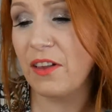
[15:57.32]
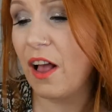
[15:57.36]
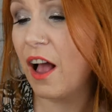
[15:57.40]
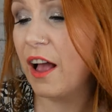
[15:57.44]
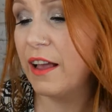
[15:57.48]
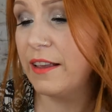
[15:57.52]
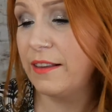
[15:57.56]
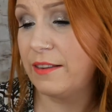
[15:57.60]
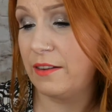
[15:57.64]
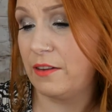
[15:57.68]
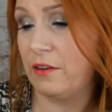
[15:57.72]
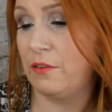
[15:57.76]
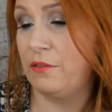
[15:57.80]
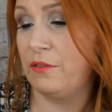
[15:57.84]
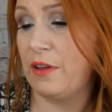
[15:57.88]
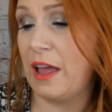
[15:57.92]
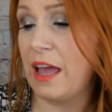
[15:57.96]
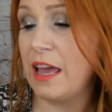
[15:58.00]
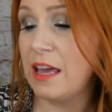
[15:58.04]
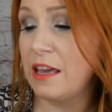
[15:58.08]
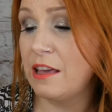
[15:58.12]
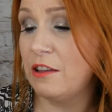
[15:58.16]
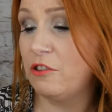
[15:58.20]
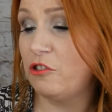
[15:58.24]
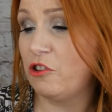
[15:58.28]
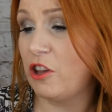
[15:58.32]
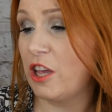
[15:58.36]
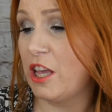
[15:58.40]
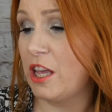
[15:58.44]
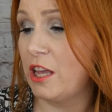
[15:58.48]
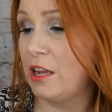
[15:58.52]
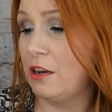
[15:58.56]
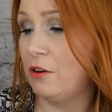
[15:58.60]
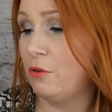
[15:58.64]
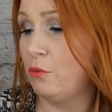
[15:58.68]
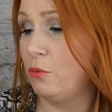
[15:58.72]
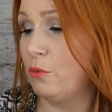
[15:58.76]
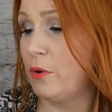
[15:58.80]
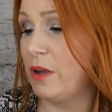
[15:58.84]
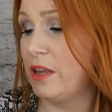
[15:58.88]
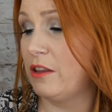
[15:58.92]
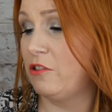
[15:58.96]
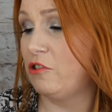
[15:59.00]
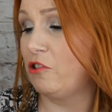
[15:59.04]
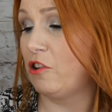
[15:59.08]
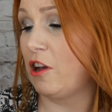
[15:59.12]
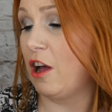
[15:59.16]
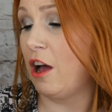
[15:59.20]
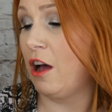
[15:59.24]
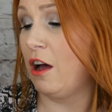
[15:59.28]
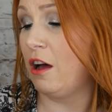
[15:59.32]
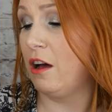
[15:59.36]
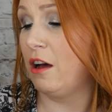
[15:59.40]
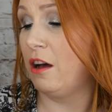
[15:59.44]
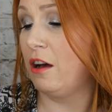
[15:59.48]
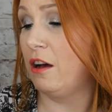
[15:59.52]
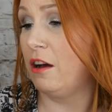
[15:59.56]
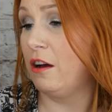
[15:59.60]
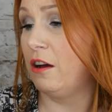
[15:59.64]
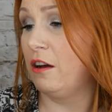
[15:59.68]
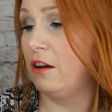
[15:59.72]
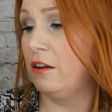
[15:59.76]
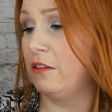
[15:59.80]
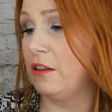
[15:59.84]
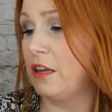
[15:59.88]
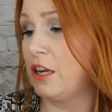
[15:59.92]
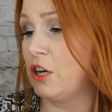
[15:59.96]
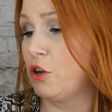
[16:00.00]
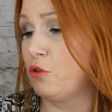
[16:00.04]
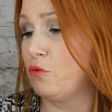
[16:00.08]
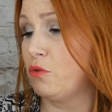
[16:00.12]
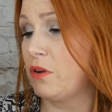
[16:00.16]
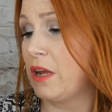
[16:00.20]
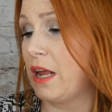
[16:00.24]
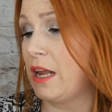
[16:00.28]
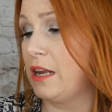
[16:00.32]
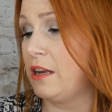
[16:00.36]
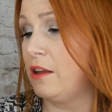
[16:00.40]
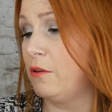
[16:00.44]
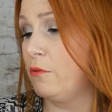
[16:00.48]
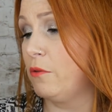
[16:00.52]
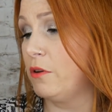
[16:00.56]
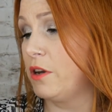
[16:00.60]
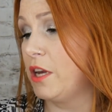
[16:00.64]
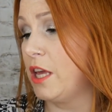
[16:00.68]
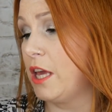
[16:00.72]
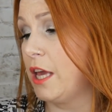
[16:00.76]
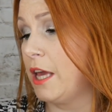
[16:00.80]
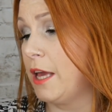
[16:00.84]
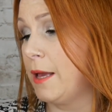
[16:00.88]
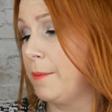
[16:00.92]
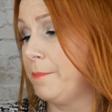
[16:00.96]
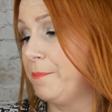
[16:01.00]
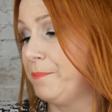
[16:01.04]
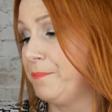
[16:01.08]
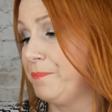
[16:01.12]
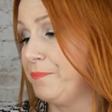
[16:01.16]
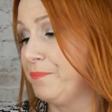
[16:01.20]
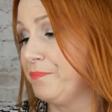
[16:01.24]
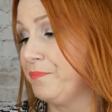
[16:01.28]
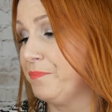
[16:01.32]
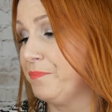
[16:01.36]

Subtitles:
signs of aging, which are, they don't tell you on here.